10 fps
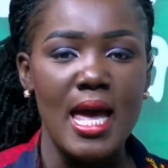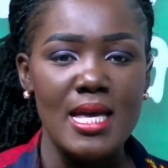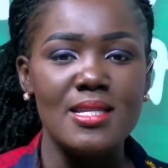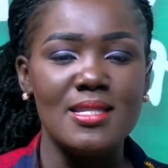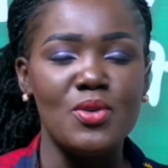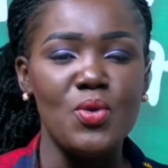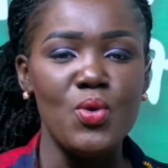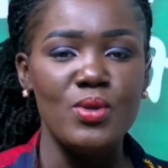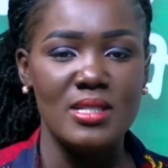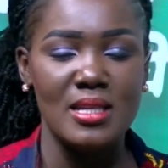Yes,
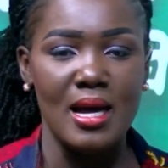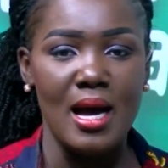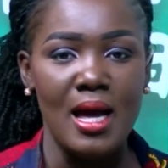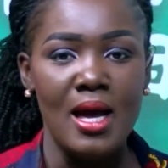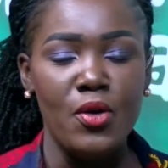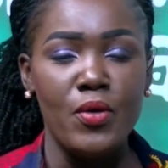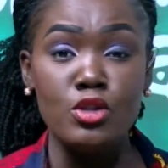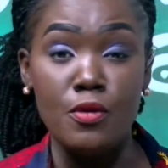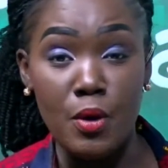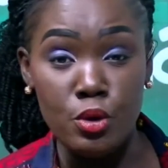siko sika.
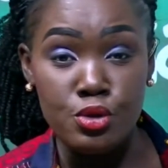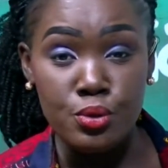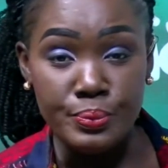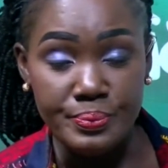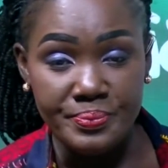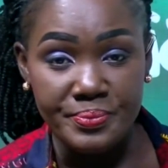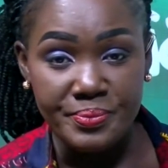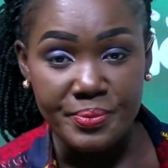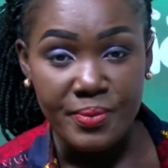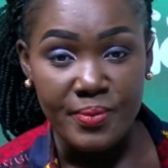Christopher Ozum.
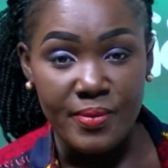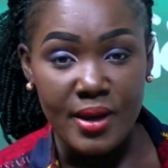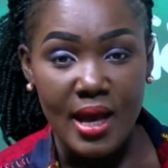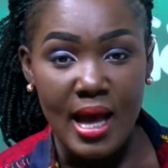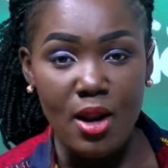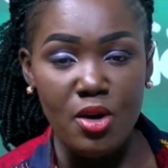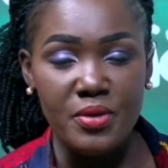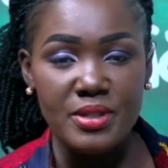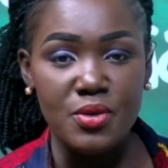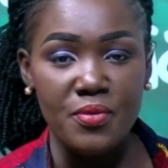Hello,
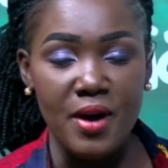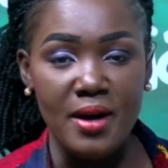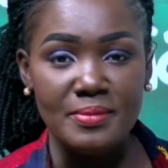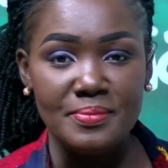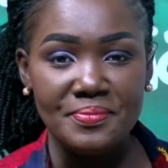Christopher.